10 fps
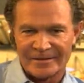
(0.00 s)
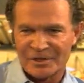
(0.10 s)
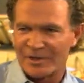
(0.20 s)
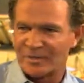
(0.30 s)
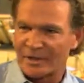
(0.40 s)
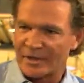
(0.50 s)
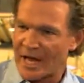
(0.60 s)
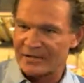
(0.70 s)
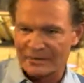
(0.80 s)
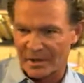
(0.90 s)
Just to put
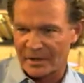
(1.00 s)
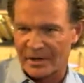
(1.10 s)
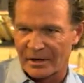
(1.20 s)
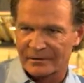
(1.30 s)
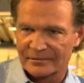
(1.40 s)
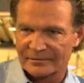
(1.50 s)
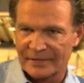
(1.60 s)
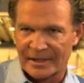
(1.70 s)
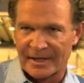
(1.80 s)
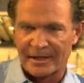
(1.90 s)
gas in my car.
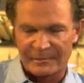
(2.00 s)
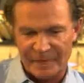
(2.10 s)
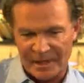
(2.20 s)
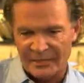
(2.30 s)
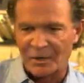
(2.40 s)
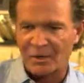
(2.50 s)
And I became